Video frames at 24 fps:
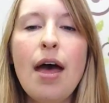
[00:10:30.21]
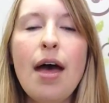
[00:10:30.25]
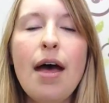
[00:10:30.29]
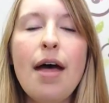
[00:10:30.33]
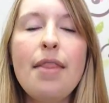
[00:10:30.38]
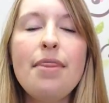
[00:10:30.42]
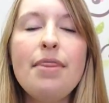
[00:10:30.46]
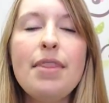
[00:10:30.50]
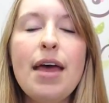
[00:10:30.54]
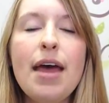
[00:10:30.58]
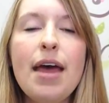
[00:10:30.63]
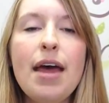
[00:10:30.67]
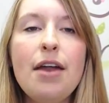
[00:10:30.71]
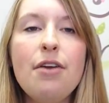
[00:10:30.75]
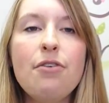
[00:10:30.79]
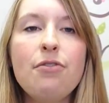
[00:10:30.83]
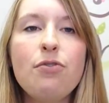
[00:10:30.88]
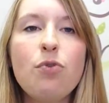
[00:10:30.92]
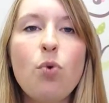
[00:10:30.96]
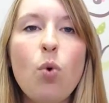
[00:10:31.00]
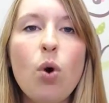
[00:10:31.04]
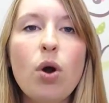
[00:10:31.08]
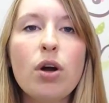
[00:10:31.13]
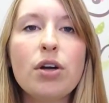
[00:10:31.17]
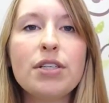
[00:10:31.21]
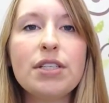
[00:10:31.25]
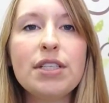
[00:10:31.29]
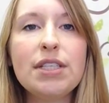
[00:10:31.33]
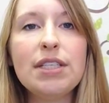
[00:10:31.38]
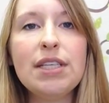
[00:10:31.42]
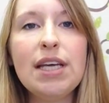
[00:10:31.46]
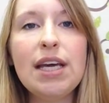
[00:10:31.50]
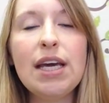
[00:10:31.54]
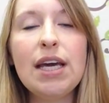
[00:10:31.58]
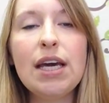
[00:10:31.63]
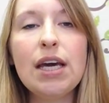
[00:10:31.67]
And then for
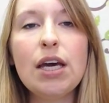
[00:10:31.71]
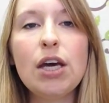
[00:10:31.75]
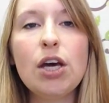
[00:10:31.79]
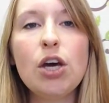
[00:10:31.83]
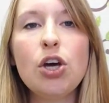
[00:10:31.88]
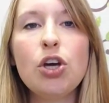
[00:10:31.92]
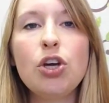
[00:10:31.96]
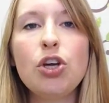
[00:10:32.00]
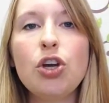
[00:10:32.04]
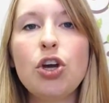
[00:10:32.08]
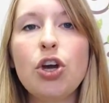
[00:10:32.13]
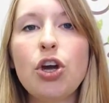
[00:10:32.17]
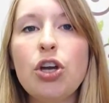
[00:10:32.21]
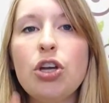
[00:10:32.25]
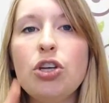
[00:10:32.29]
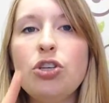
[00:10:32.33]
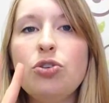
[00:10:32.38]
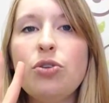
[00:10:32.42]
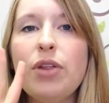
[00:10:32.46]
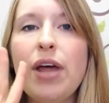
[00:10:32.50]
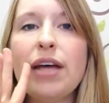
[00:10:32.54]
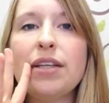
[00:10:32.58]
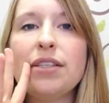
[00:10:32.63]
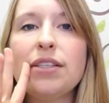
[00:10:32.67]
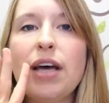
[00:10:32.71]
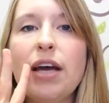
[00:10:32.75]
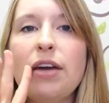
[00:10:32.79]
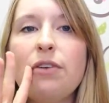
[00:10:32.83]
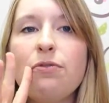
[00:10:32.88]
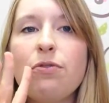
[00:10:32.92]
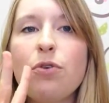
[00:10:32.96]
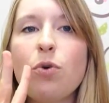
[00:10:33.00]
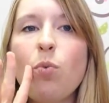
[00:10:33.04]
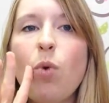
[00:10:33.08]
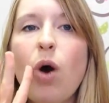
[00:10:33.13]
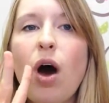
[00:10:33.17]
sink, you're going to do that sign
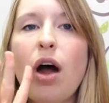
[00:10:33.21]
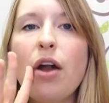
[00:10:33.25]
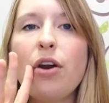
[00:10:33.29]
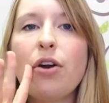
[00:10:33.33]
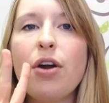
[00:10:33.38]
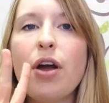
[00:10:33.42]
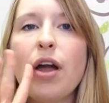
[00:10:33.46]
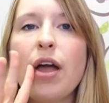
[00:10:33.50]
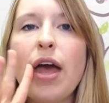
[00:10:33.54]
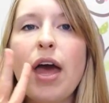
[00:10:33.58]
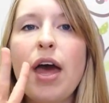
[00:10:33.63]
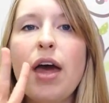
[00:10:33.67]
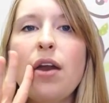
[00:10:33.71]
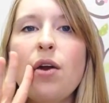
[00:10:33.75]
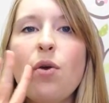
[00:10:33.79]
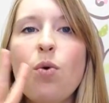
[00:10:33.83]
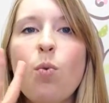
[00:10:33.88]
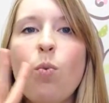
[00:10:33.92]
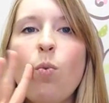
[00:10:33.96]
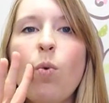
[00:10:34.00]
for water again.